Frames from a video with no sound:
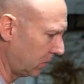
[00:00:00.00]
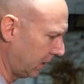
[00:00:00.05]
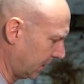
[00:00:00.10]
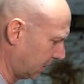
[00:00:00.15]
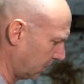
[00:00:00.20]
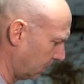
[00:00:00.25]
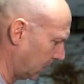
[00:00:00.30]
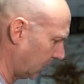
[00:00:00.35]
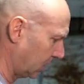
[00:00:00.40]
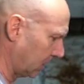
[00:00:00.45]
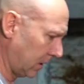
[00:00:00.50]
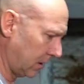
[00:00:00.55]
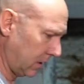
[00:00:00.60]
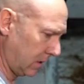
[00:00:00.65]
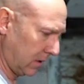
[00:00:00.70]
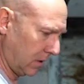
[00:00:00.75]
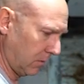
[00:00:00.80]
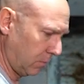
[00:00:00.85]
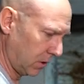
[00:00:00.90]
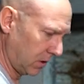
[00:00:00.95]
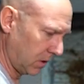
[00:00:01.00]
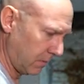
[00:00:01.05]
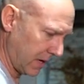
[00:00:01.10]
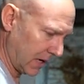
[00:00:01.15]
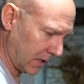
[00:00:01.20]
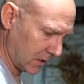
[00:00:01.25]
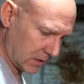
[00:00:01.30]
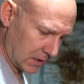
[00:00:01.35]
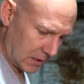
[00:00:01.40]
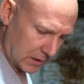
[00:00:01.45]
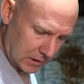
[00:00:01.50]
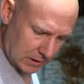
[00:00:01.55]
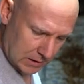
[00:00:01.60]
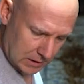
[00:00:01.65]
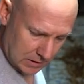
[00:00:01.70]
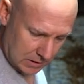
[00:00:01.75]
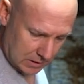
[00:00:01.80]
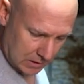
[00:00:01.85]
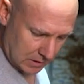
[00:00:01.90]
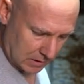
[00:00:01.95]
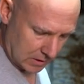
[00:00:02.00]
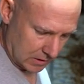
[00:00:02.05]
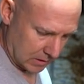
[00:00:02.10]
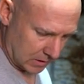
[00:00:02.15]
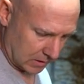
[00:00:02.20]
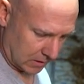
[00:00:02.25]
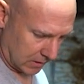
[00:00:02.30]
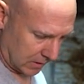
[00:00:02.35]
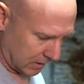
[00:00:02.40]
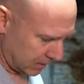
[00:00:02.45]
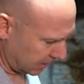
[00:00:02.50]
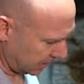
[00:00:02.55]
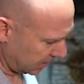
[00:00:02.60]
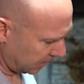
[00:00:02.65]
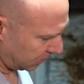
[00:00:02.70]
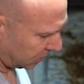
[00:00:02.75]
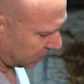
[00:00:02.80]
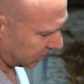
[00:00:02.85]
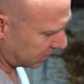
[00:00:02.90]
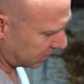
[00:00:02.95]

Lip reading: next to each other. I'll put the magazine in. And